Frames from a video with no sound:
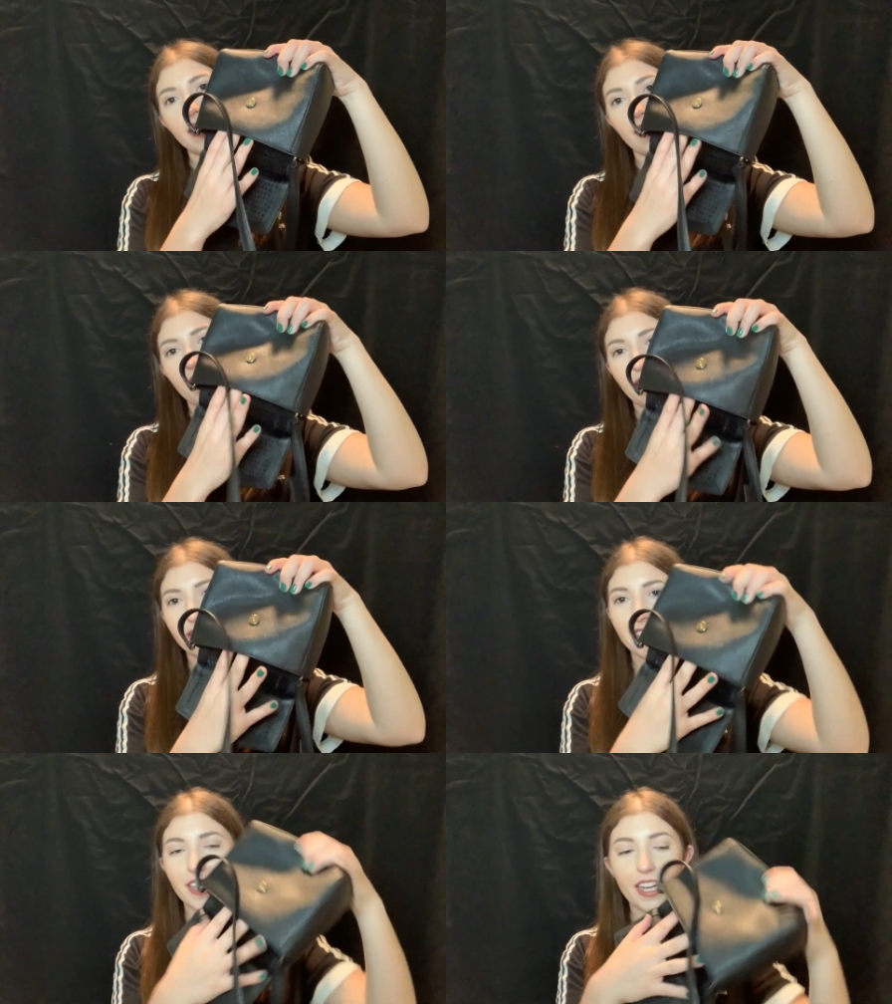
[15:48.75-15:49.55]
Nothing
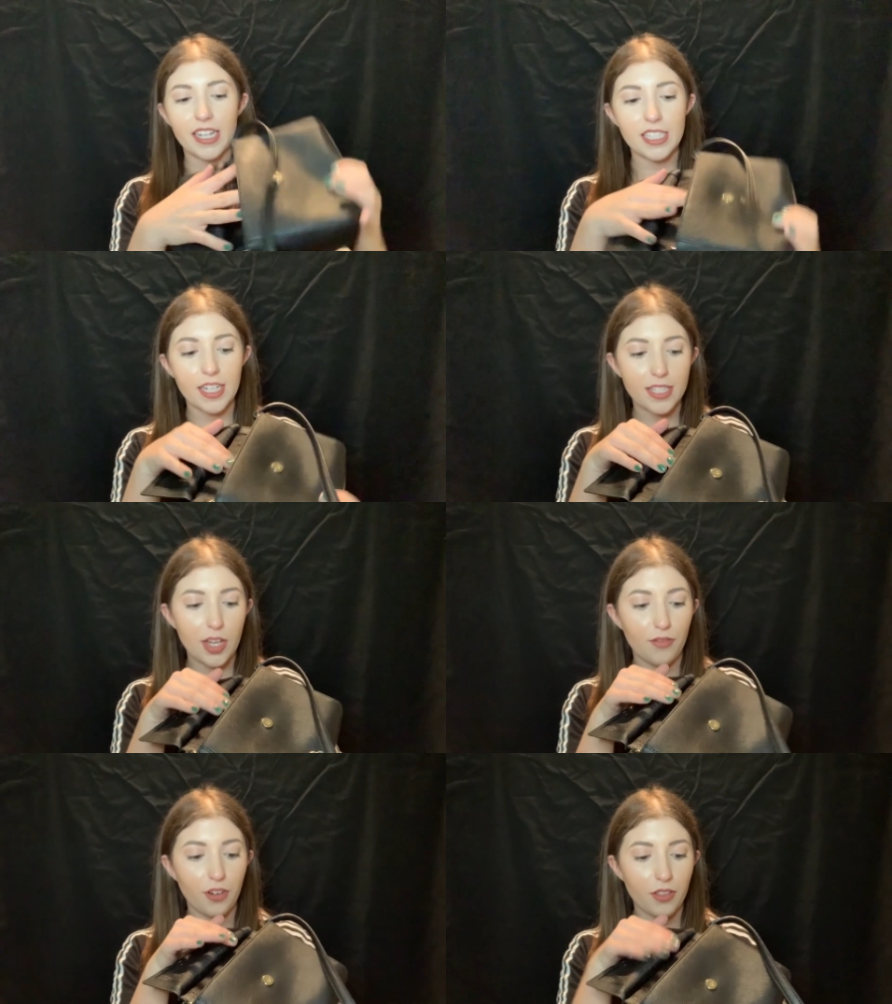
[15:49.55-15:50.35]
else is in it
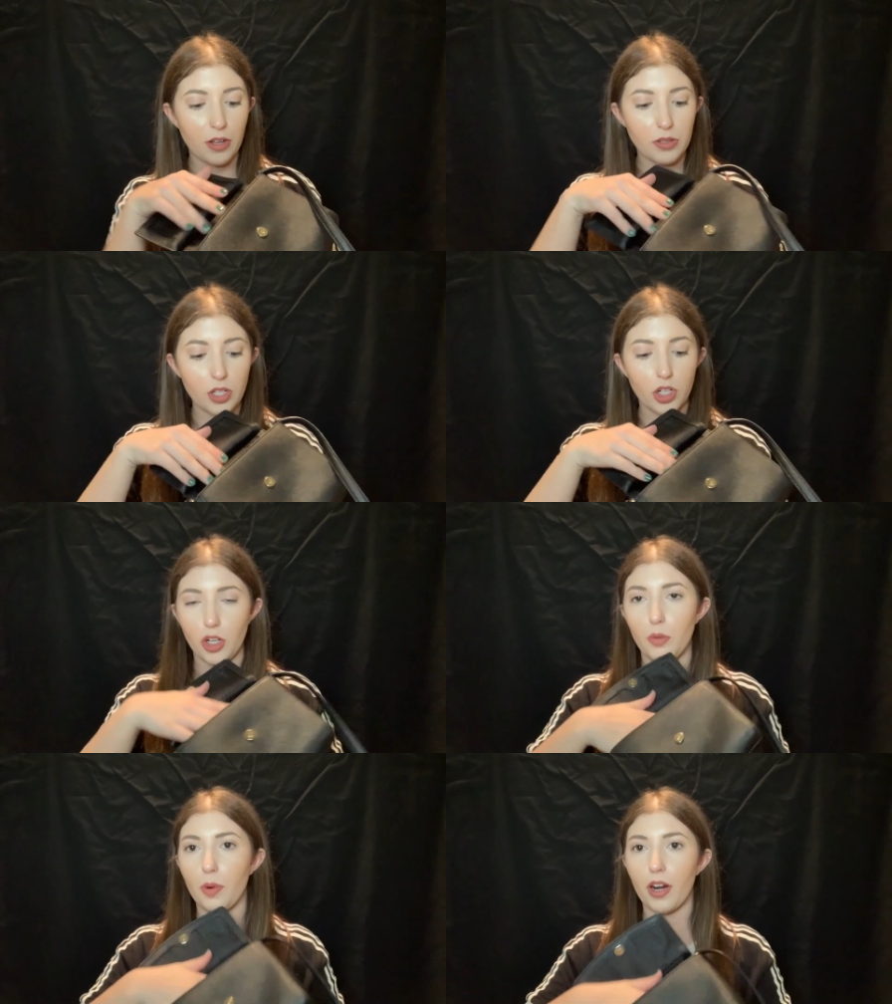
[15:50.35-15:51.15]
except for those
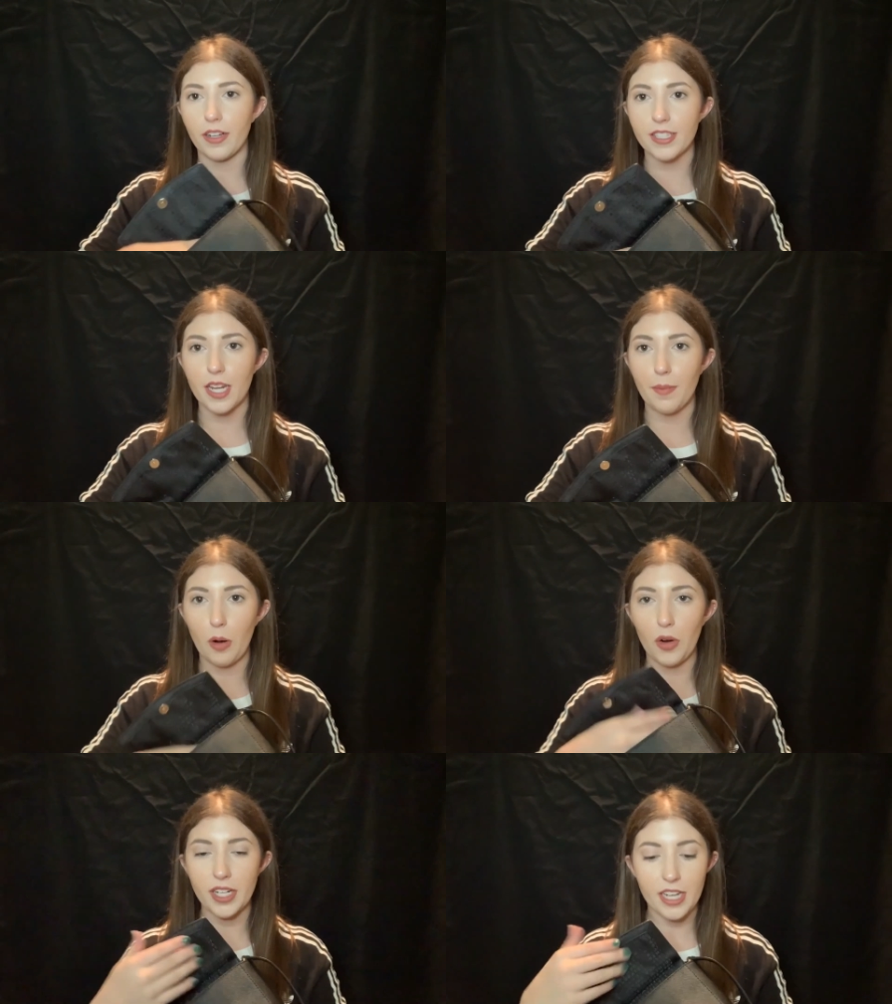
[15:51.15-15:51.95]
girl products that I'm
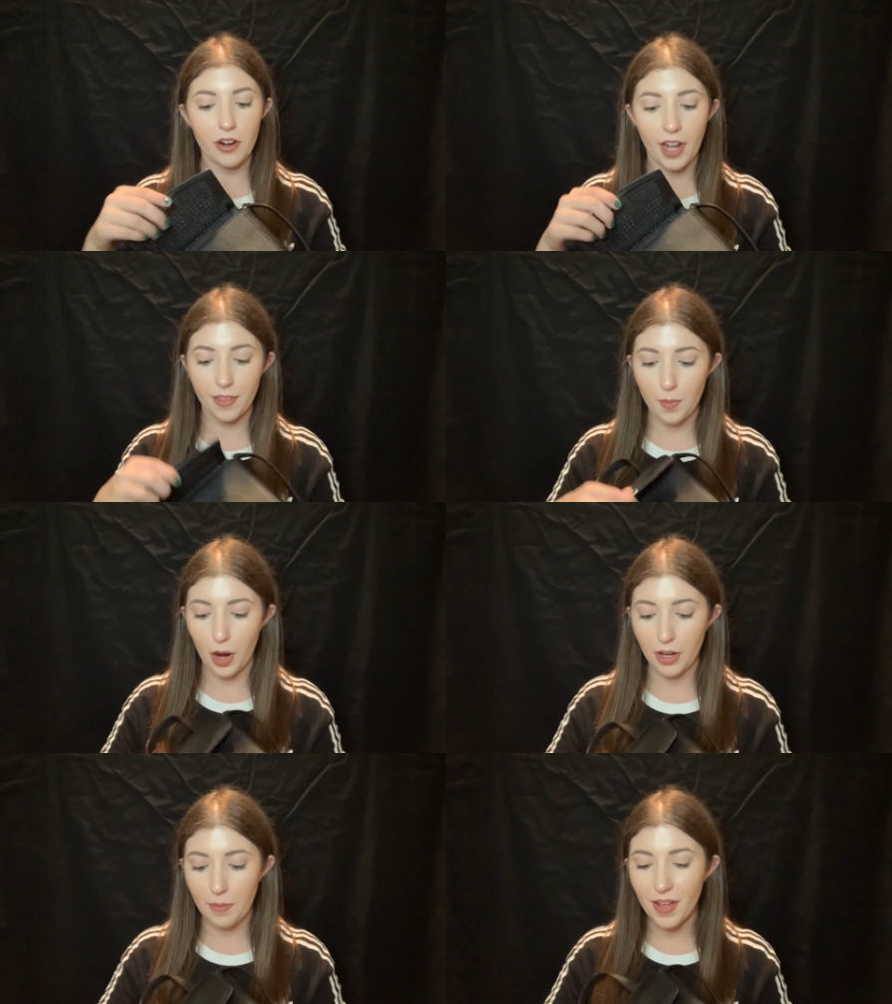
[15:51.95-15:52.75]
holding down at the
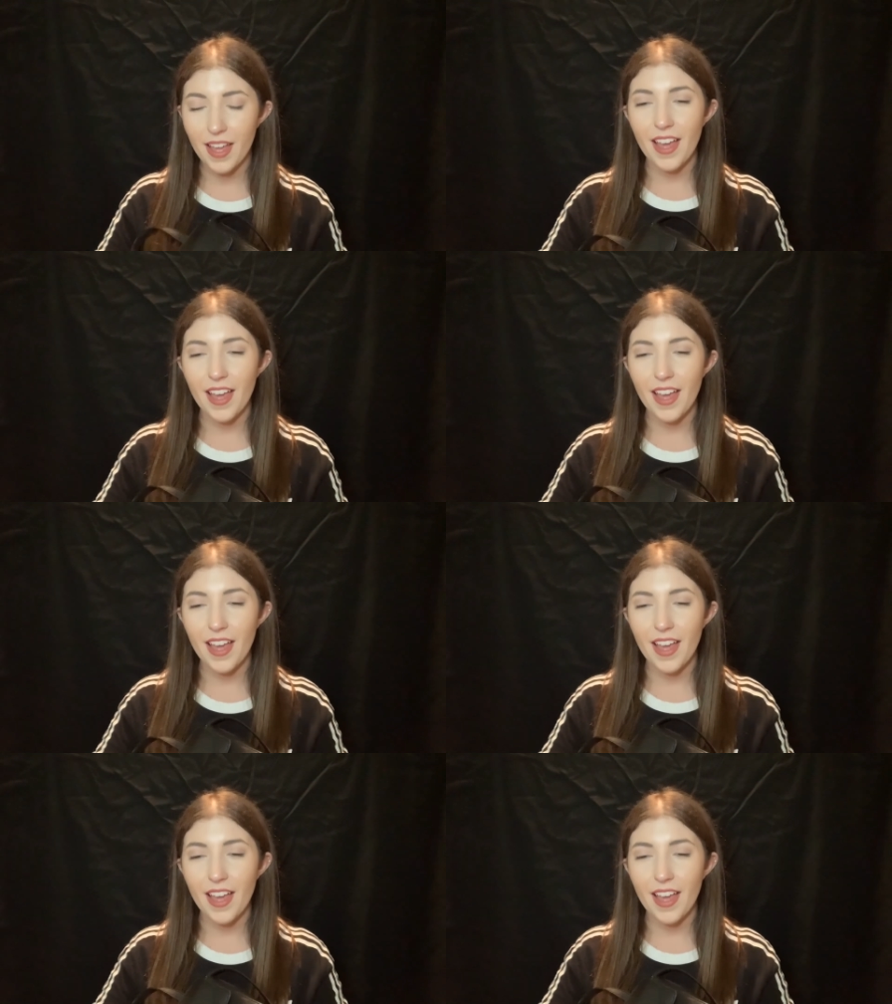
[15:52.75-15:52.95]
bottom.